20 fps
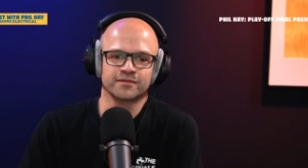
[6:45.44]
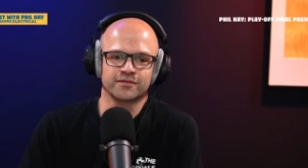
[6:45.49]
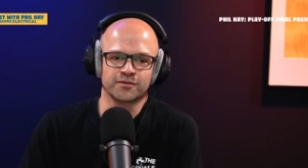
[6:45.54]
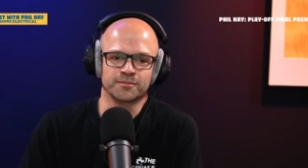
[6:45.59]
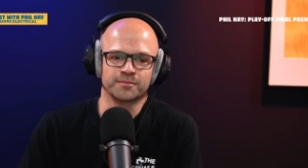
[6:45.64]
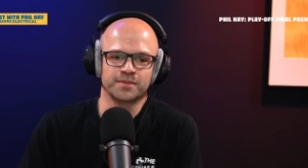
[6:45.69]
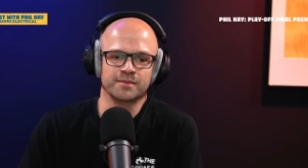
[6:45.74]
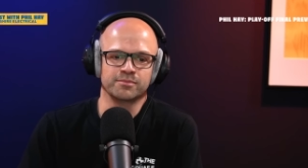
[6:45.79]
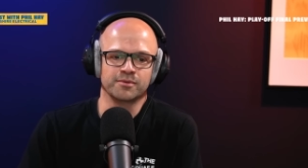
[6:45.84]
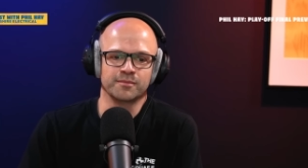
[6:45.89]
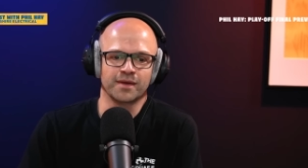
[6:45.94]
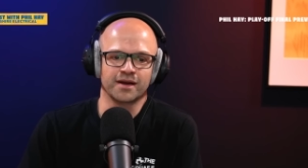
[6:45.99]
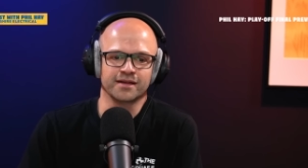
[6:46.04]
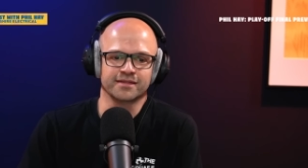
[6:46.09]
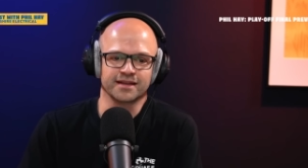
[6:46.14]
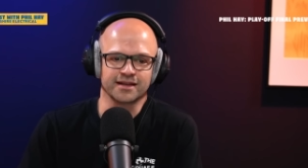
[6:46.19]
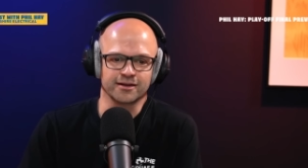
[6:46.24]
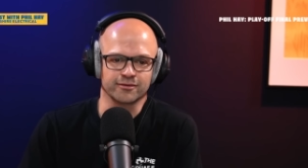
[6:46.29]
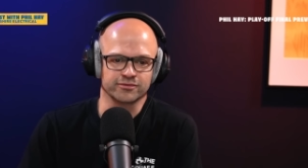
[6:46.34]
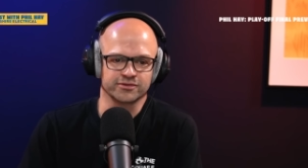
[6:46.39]
some people might
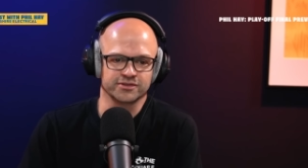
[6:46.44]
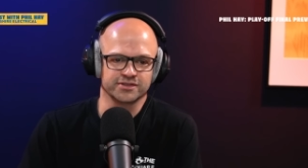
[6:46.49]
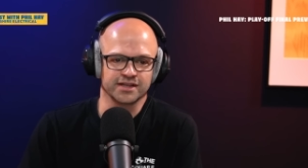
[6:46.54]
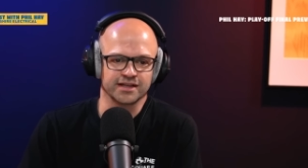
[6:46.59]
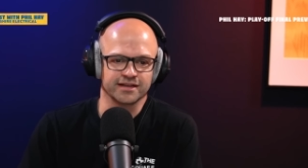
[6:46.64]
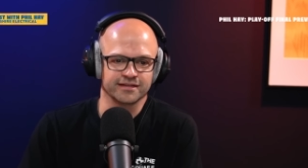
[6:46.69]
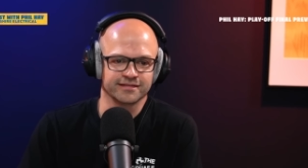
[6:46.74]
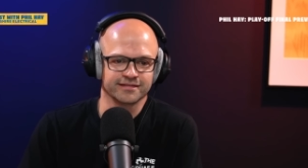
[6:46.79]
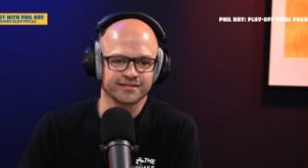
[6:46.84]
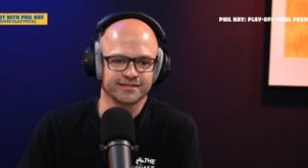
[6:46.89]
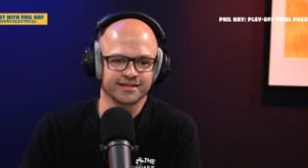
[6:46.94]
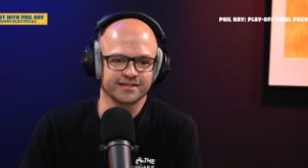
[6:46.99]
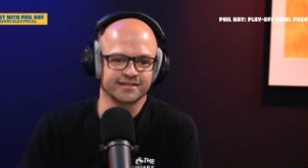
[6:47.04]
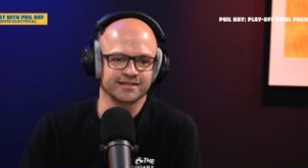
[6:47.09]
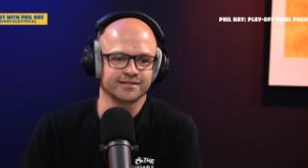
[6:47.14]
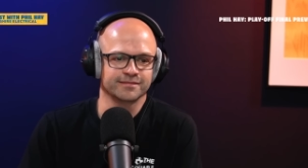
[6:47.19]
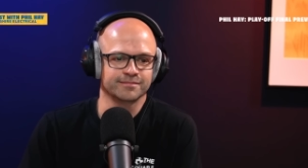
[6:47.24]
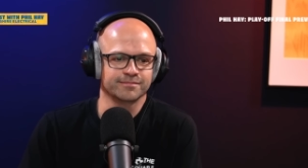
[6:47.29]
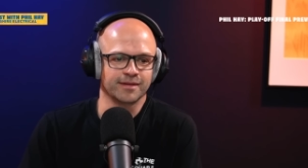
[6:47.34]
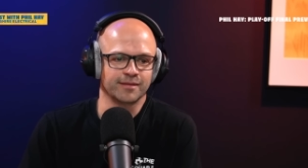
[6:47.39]
think, oh shit, this
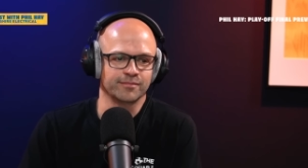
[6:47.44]
is